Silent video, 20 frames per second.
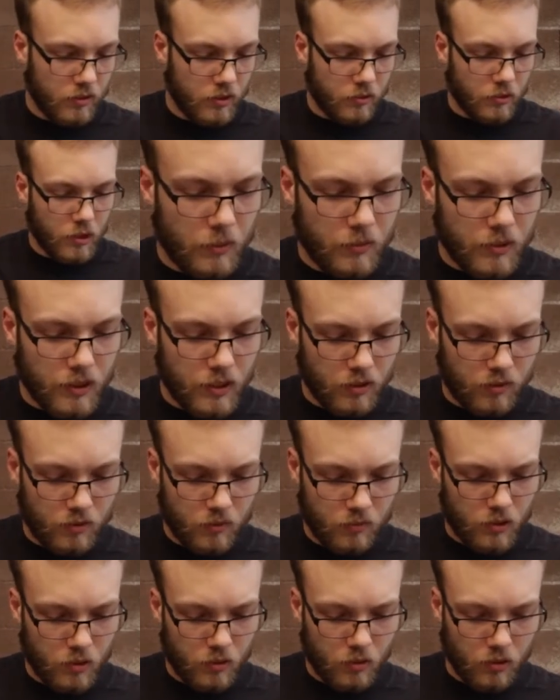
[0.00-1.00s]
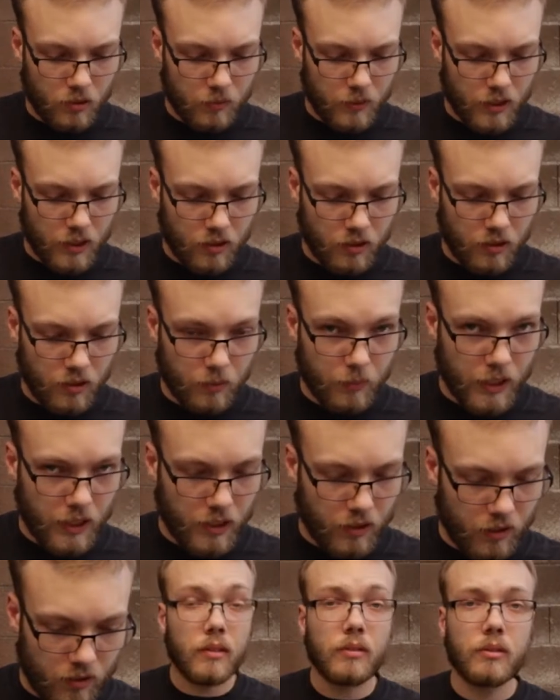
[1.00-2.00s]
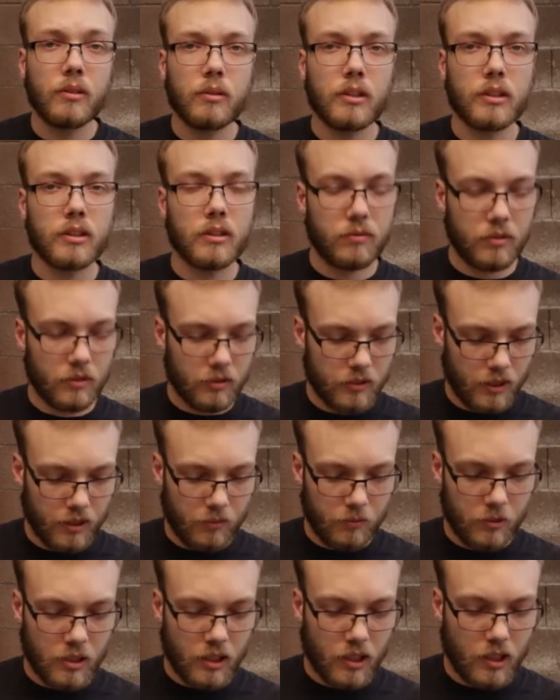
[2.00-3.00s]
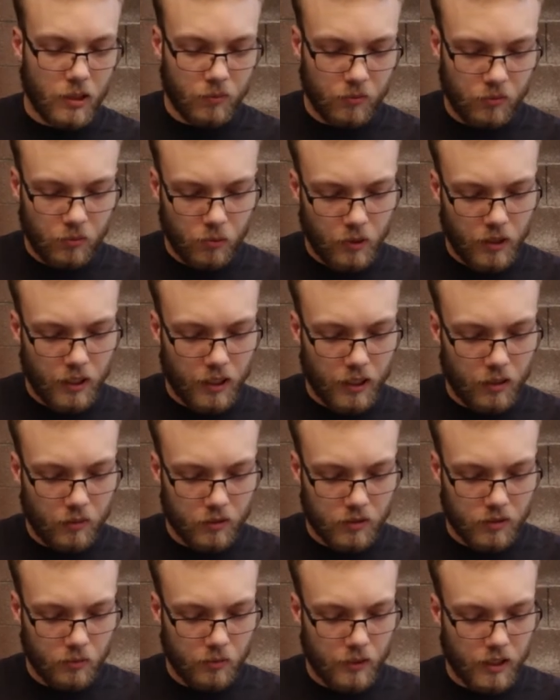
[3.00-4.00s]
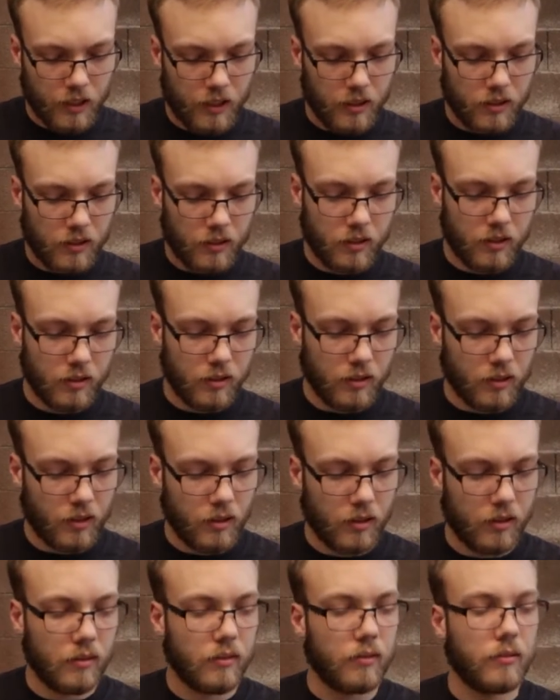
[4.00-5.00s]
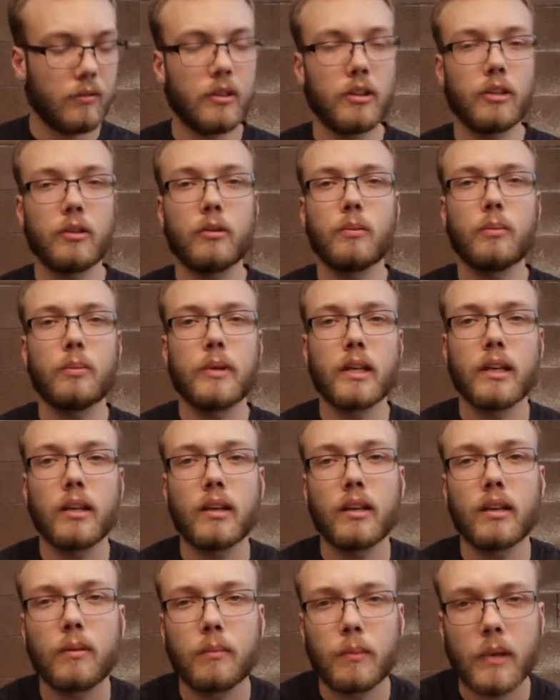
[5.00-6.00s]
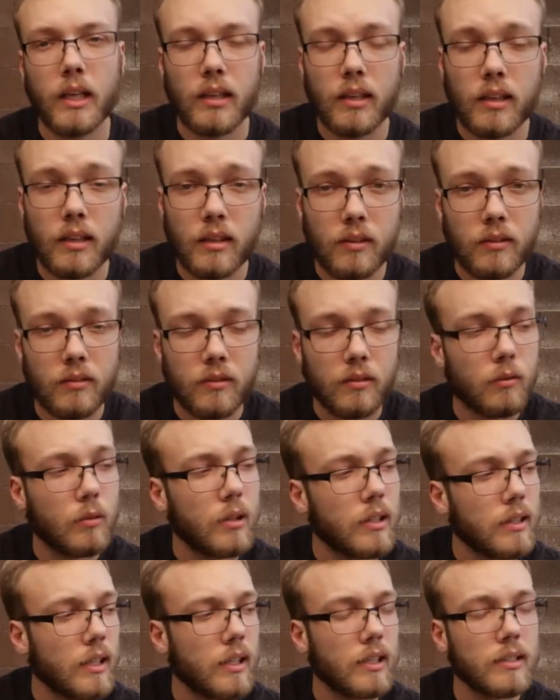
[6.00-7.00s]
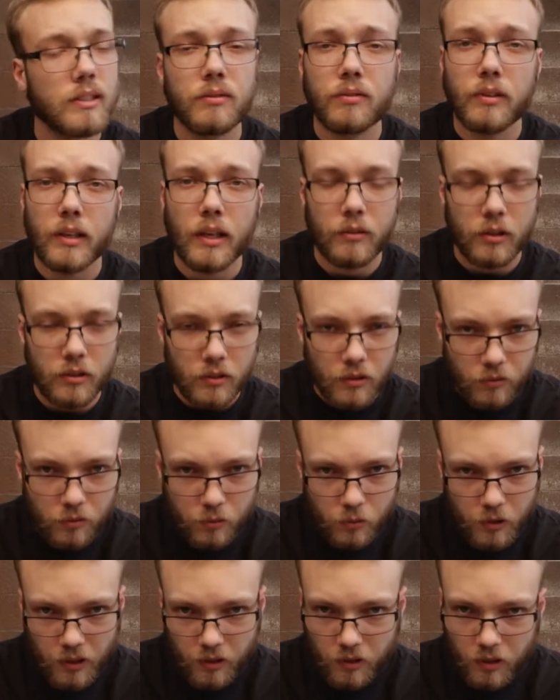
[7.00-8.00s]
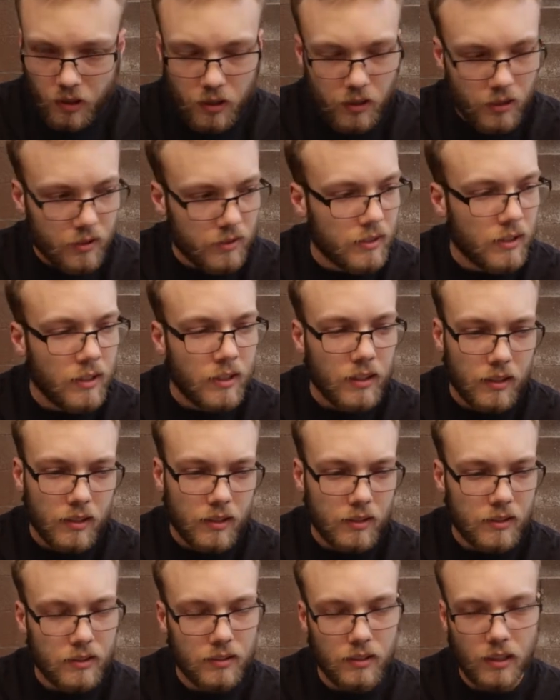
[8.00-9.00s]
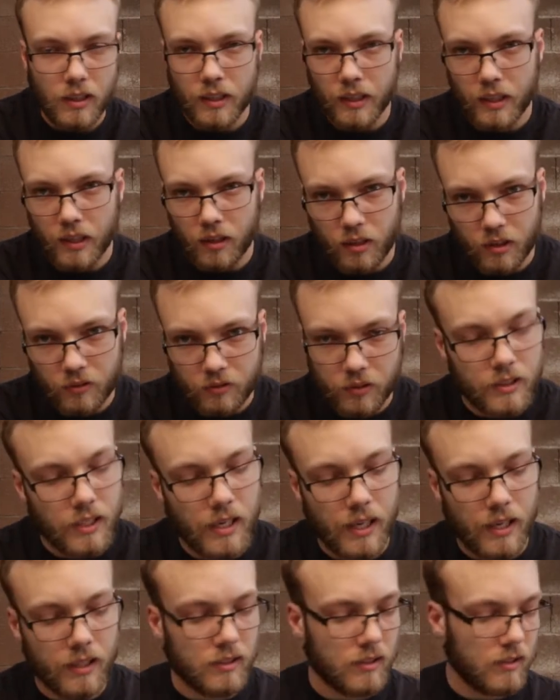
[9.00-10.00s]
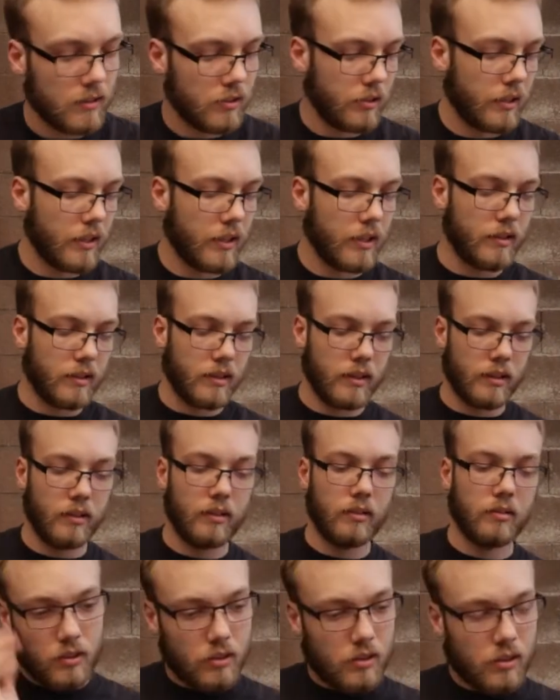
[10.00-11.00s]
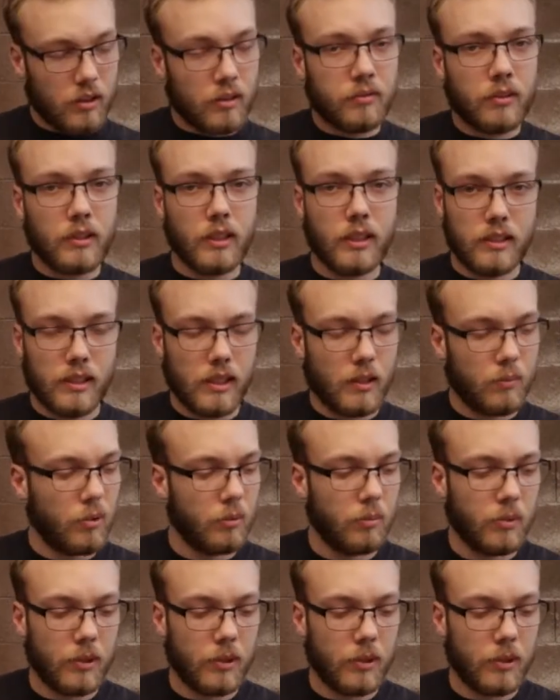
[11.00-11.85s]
Dropped out of school, I'm not that good at math. If you worked a full-time job, 40 hours a week, you would be making $600. This is not accounting for taxes or anything. It's just for example